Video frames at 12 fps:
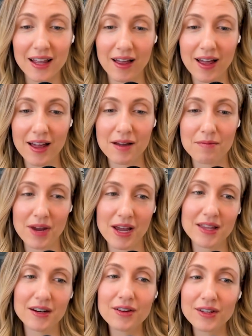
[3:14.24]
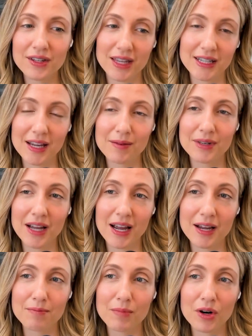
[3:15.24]
um, and then also at the same
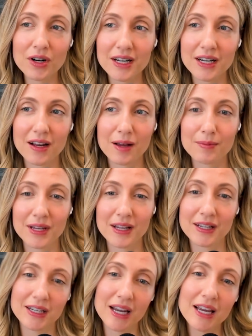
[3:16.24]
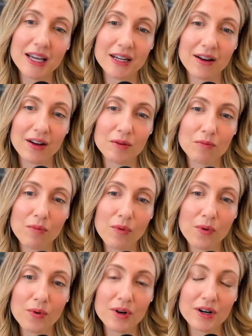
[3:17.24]
time, marketing ops has taken on
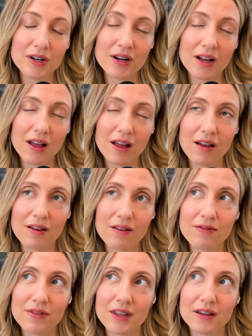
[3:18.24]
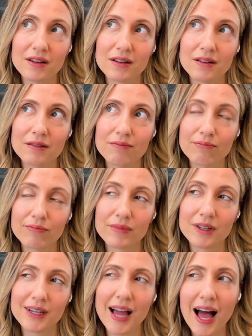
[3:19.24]
more of the
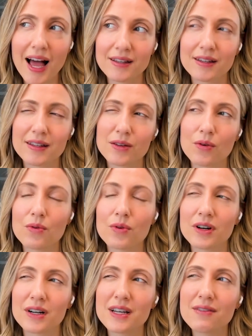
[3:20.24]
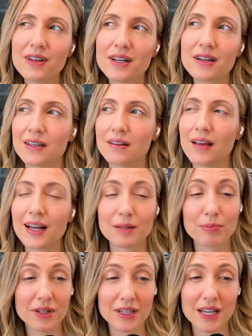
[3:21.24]
tasks or even
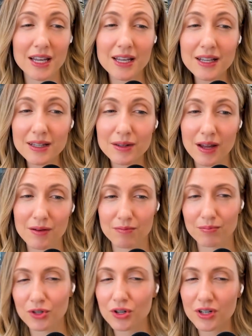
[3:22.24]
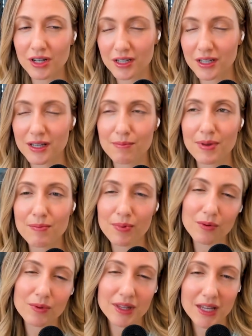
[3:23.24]
expertise that traditionally
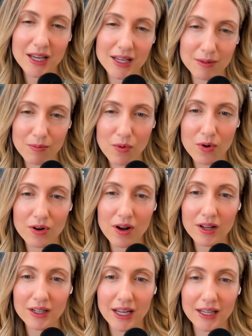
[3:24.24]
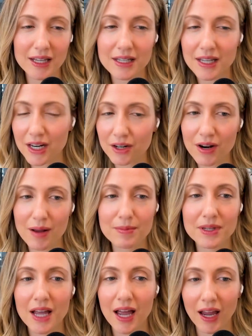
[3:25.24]
people would think is more on like the CRM
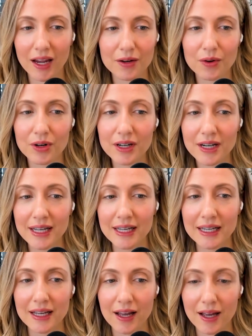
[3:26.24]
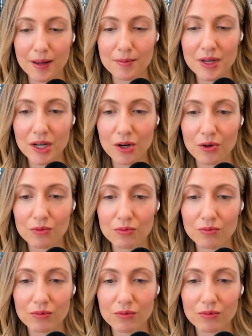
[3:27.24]
side or, um, you know,